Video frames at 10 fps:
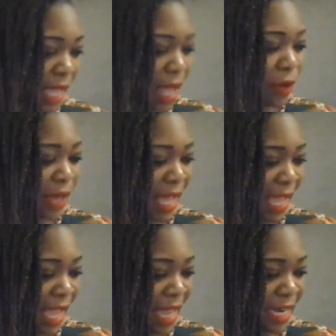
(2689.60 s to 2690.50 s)

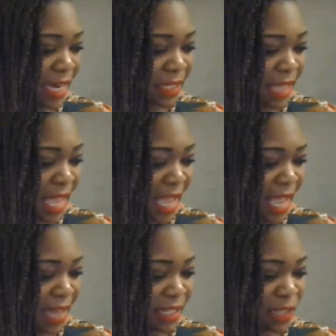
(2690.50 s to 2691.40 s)
Okay,
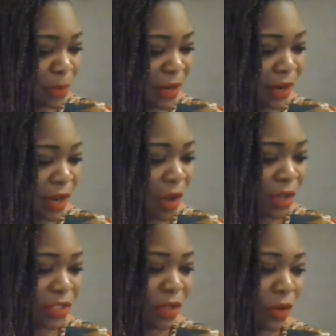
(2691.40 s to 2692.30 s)
and Spirit
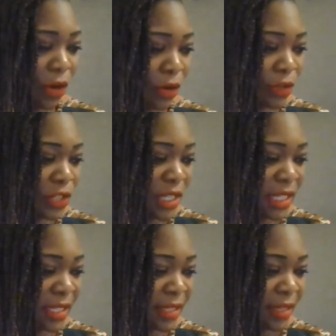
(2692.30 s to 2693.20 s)
also
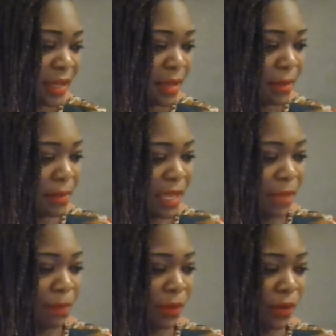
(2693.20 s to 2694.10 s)
urges
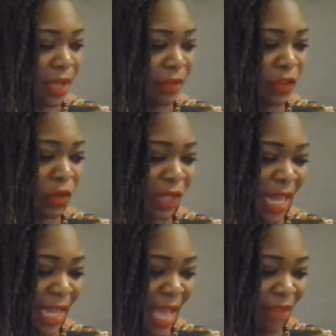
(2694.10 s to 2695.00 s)
people, if you
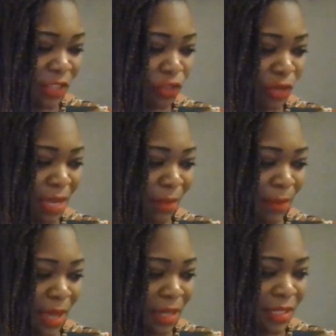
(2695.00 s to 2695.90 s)
like have a dream
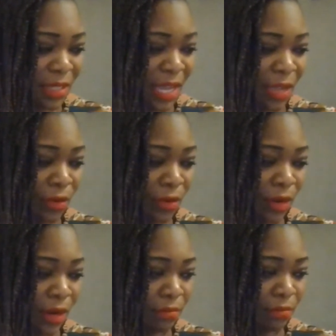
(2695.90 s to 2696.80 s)
about a snake,
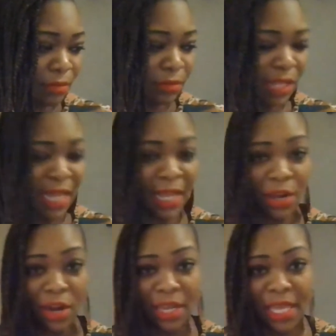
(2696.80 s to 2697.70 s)
or like in
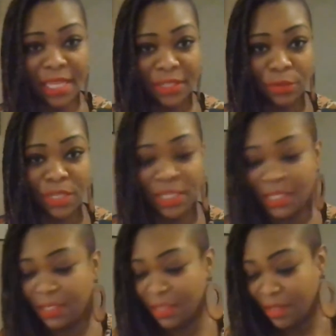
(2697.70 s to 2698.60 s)
our case, we
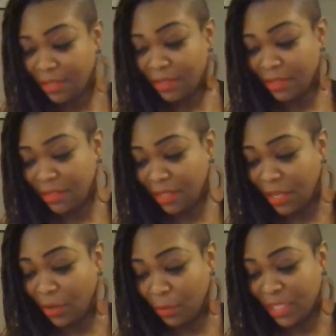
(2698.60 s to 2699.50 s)
just,
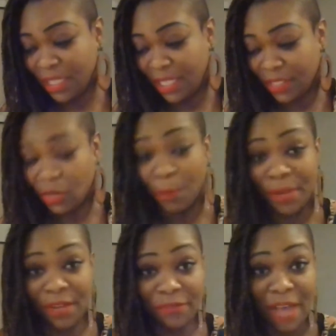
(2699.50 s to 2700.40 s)
we see
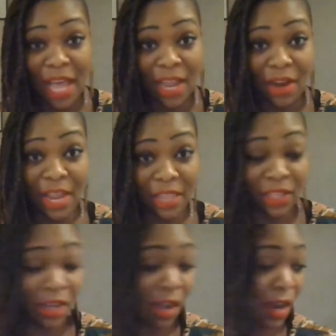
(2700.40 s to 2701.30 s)
Serpent of Fire in
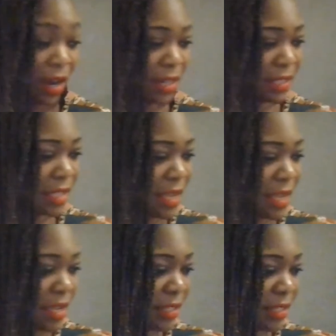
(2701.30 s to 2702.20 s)
the cards.
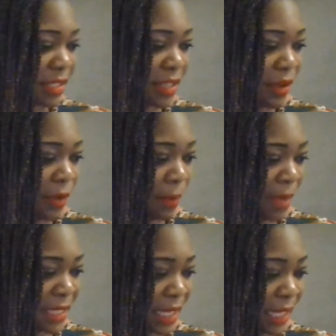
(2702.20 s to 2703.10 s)
So
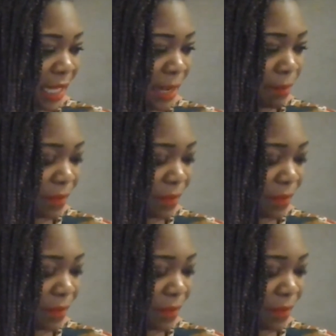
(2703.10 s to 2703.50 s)
basically,